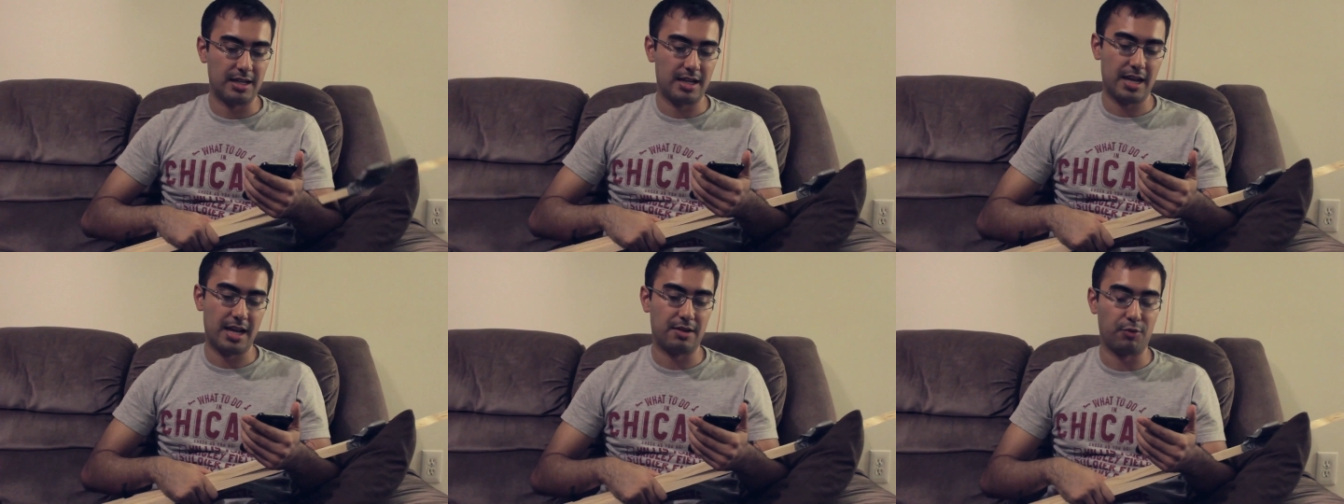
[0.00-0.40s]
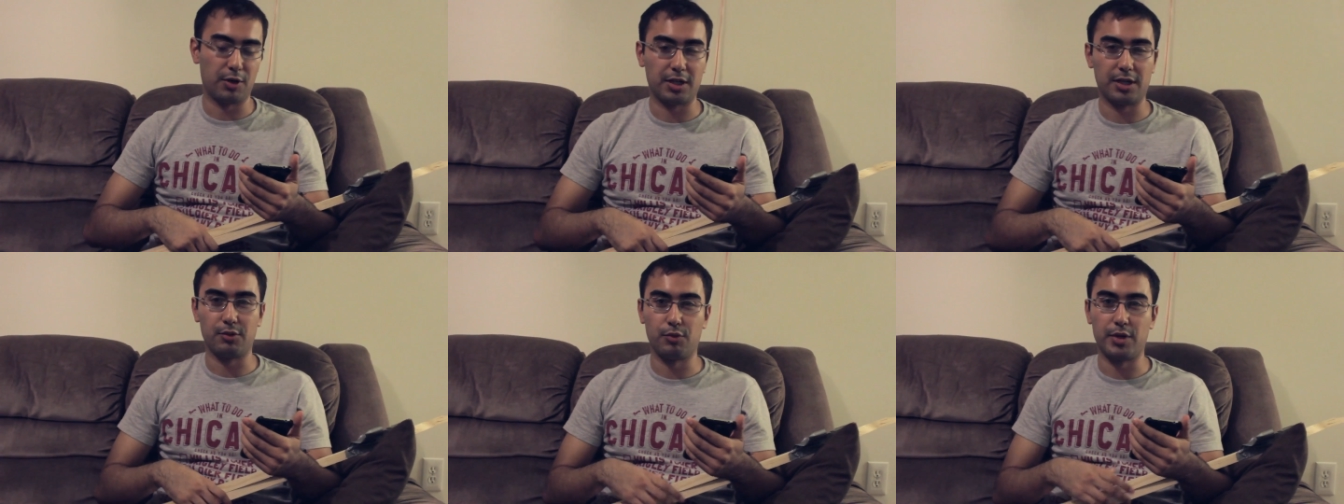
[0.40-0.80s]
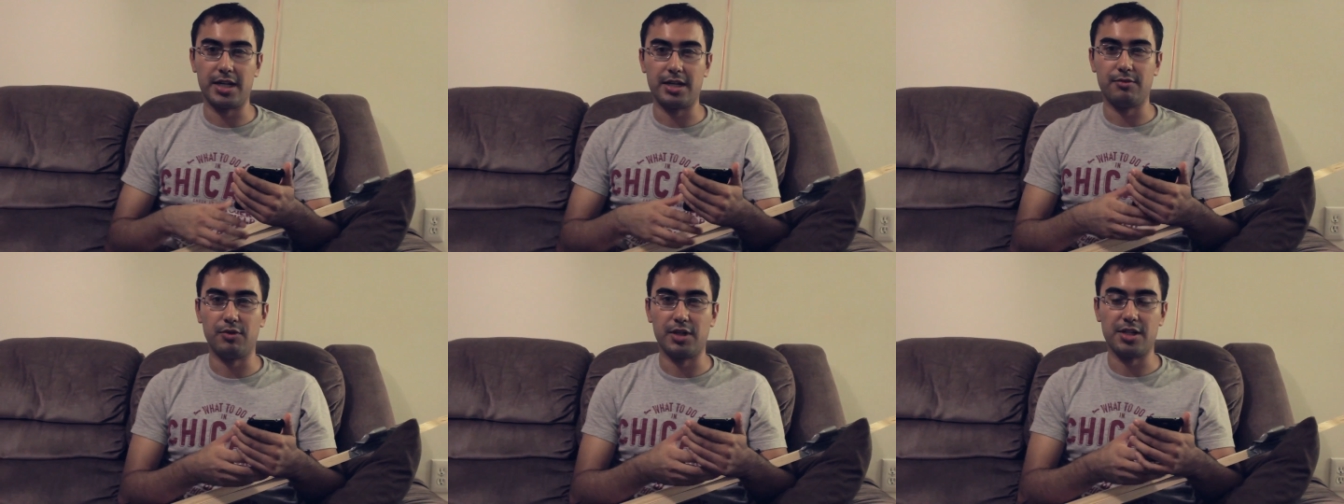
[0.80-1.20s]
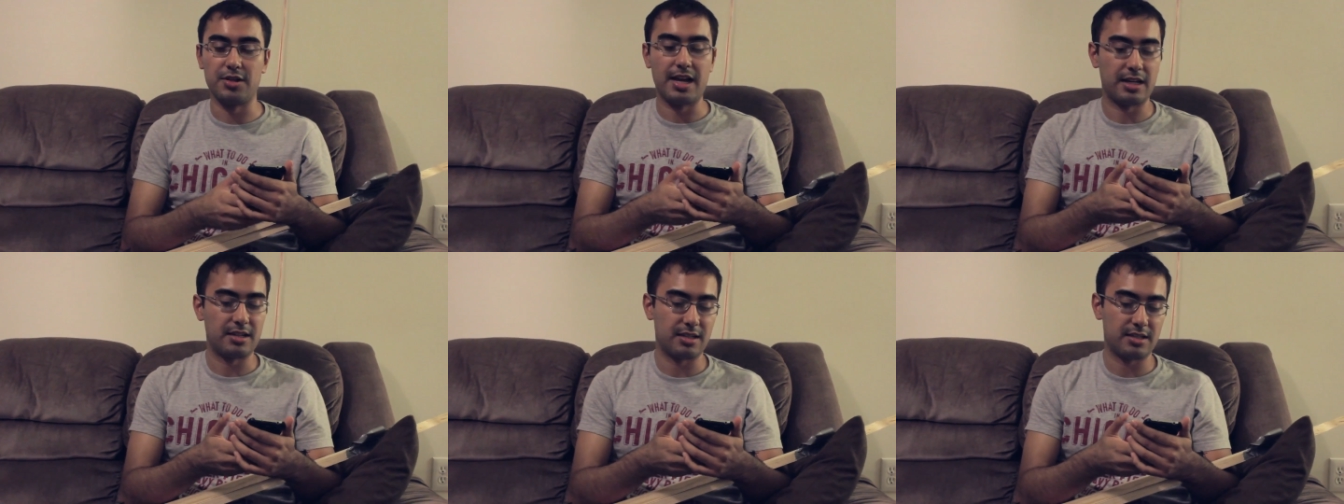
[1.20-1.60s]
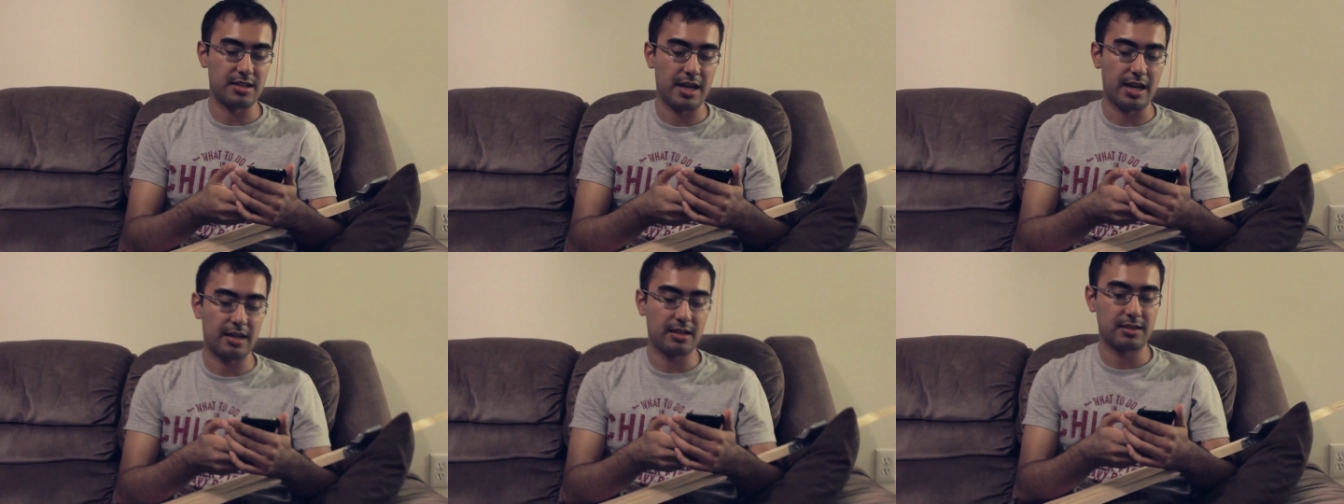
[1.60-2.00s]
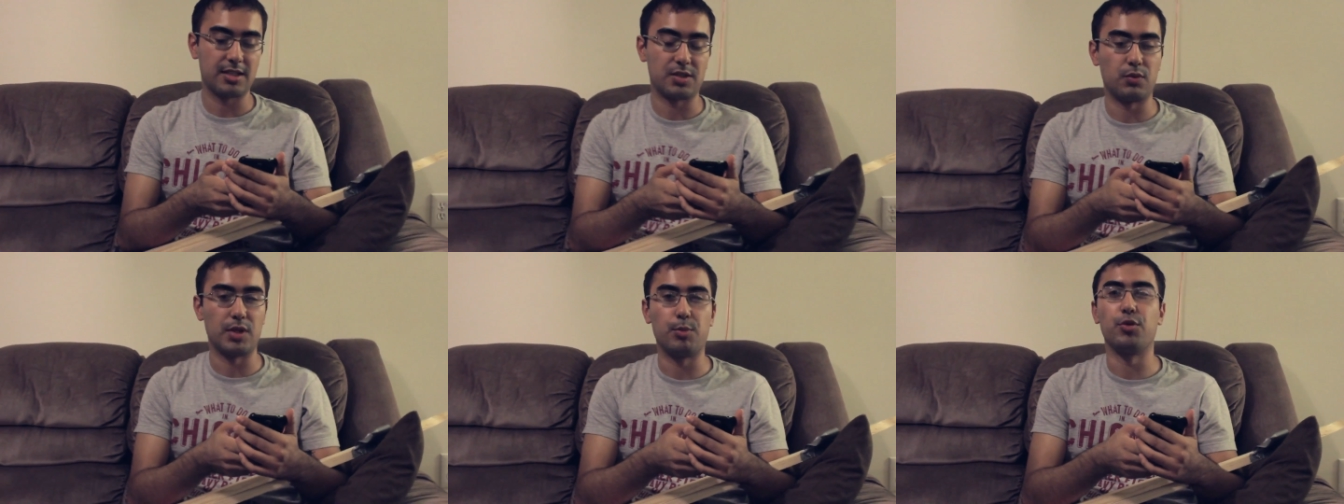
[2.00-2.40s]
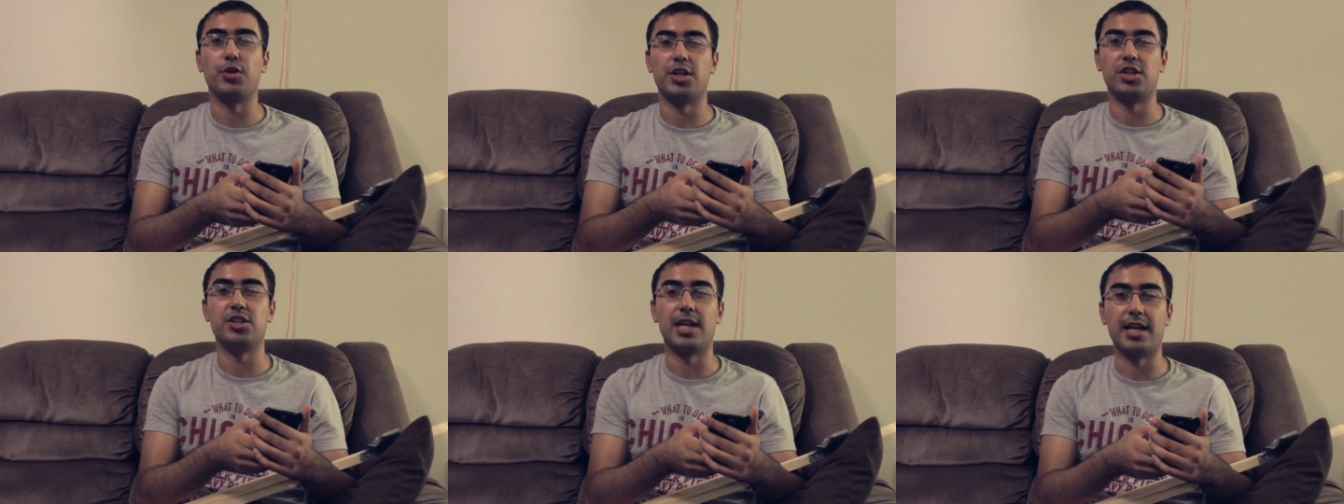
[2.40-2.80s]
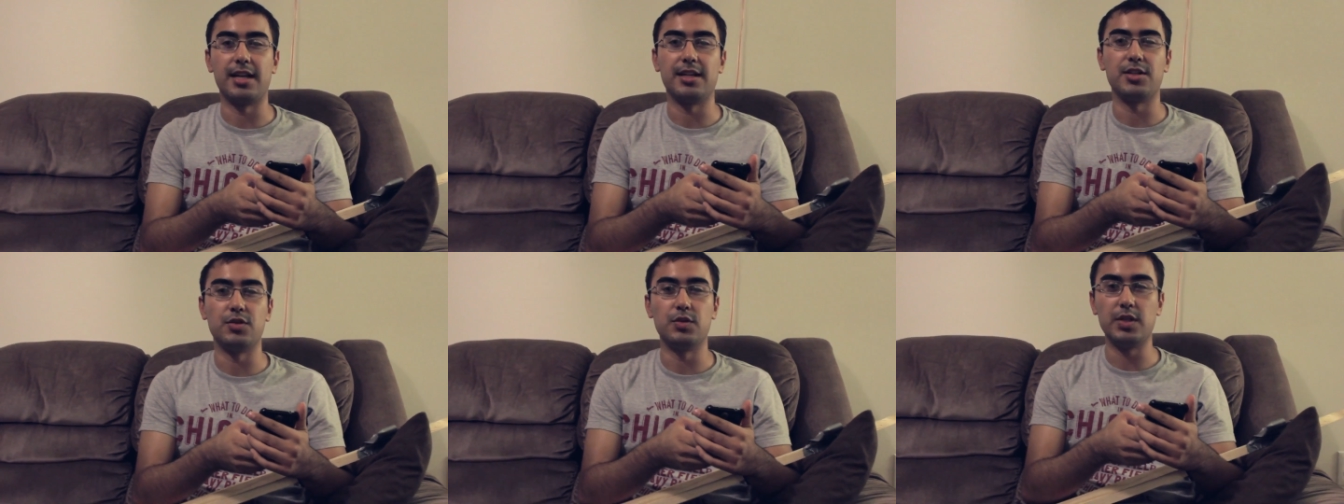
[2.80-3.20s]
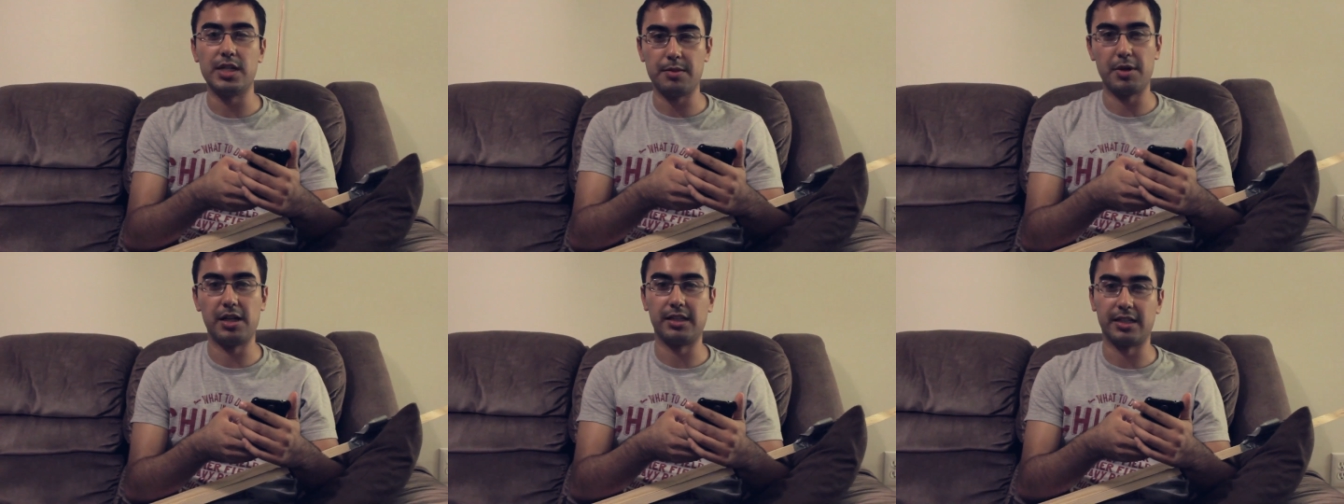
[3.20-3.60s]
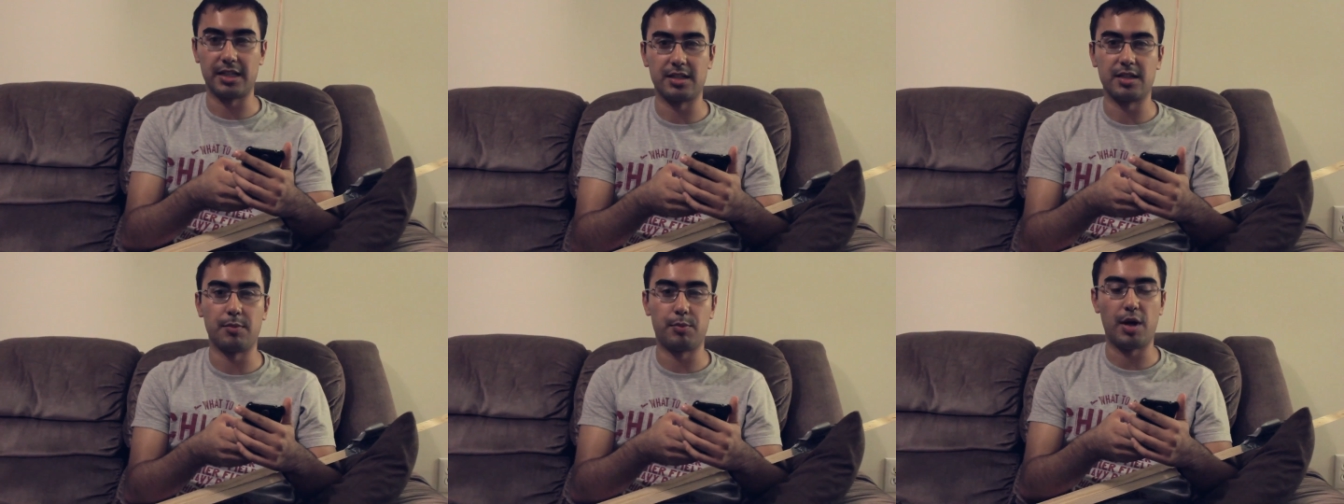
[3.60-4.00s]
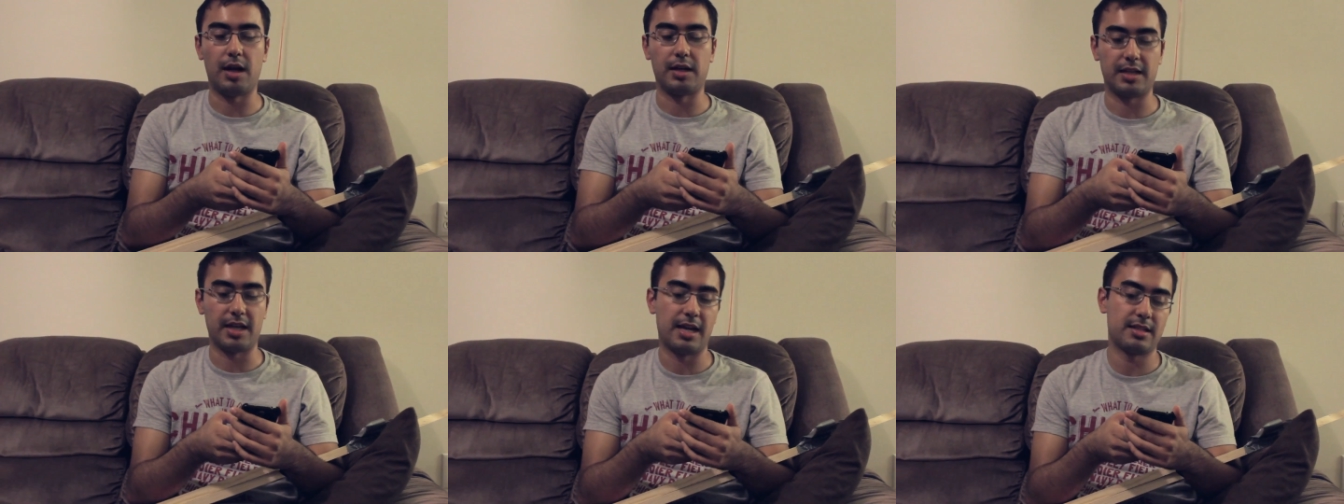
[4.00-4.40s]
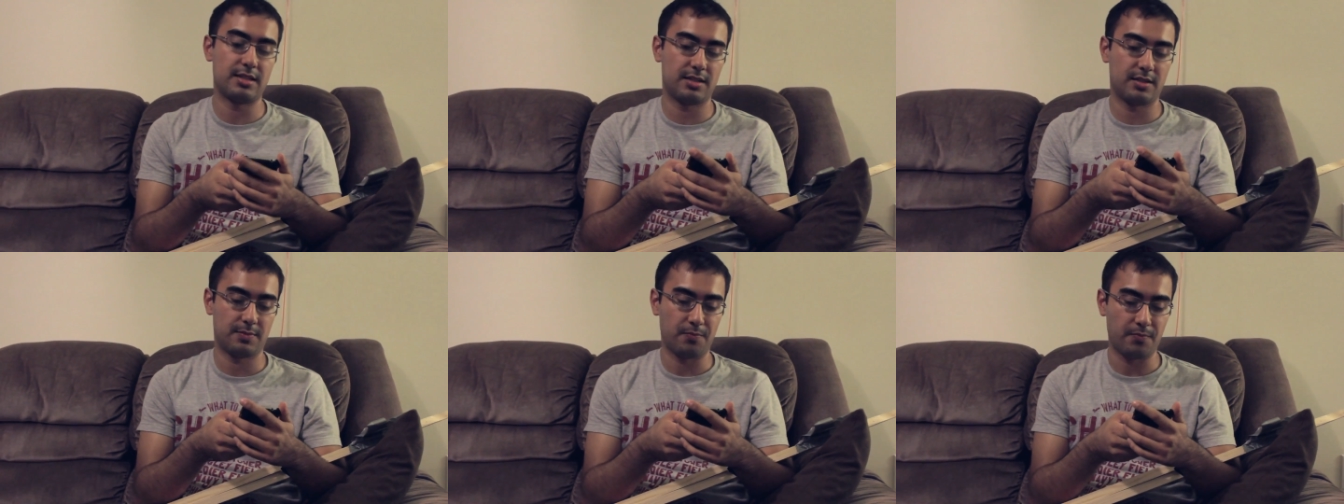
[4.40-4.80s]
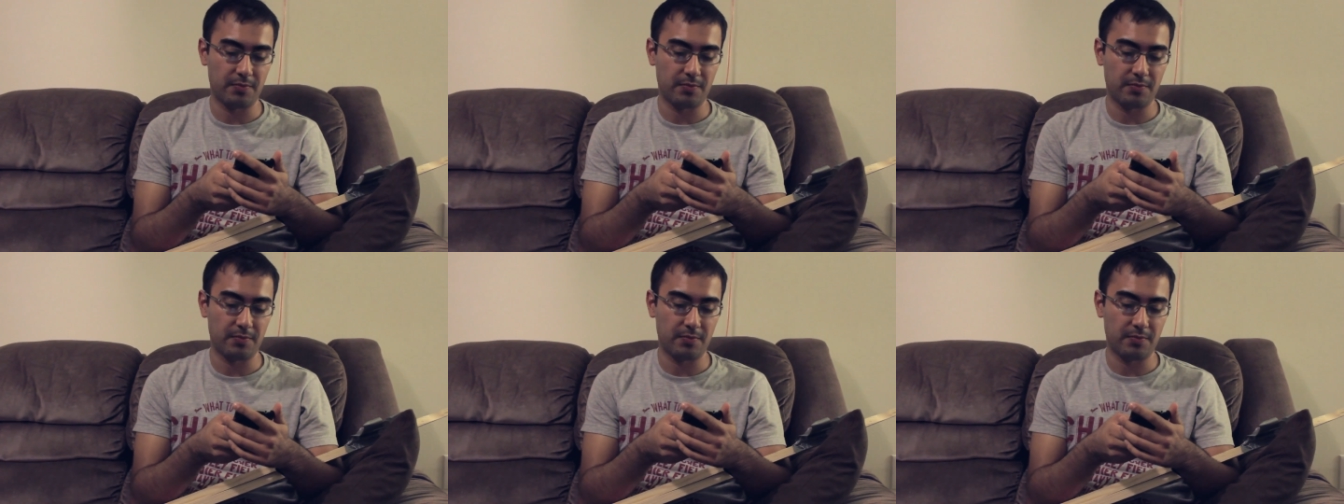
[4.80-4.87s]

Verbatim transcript: And we're going to read what you had to say, because we appreciate you emailing into the podcast.